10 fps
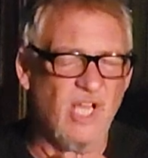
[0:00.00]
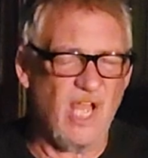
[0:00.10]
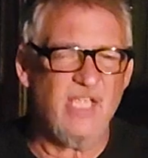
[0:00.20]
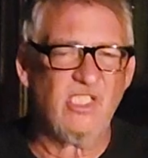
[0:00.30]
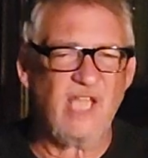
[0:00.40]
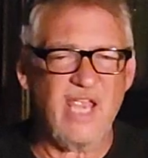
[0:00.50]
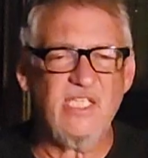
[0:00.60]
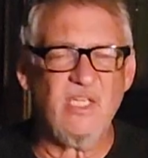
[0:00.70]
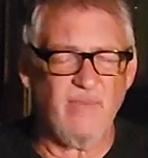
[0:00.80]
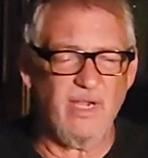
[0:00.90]
a nice
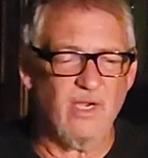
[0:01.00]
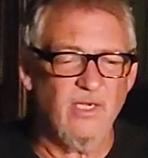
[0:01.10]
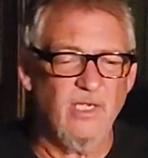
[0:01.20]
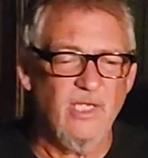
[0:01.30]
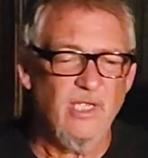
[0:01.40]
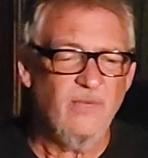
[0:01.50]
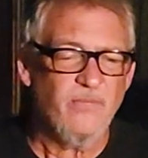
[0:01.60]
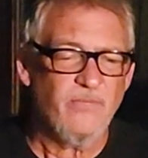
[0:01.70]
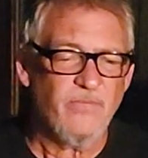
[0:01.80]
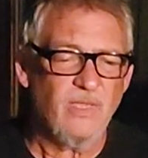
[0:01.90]
tasting beer.
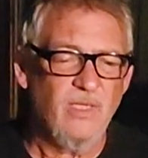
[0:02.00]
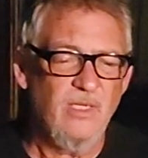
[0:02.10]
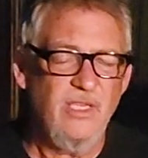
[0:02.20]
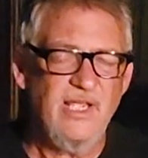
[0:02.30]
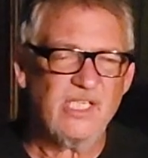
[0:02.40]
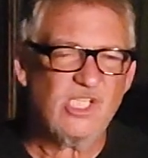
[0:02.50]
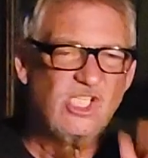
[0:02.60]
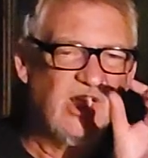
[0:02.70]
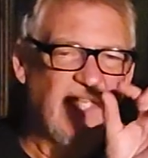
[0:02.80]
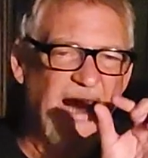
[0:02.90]
You got
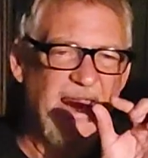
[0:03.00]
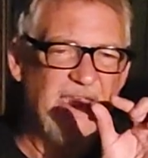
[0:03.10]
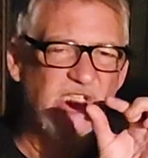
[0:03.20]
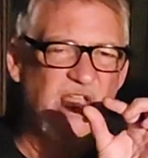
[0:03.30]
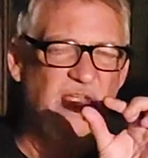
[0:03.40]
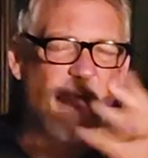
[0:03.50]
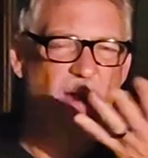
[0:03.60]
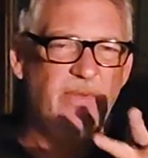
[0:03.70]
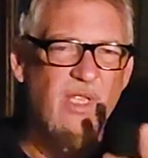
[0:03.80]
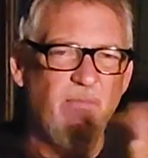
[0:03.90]
slight, slight
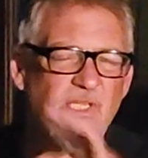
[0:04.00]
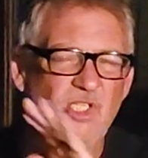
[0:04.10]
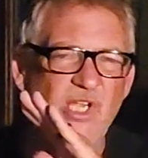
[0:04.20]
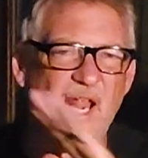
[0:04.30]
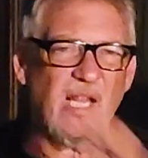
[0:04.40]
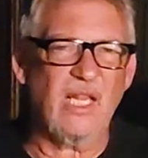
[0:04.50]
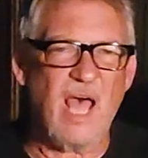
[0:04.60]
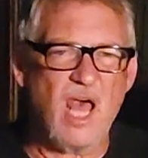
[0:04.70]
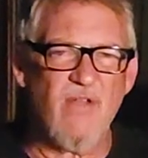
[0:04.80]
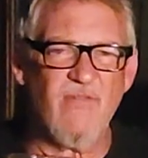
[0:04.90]
pumpkin, but you got a
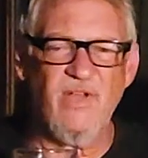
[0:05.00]
lot of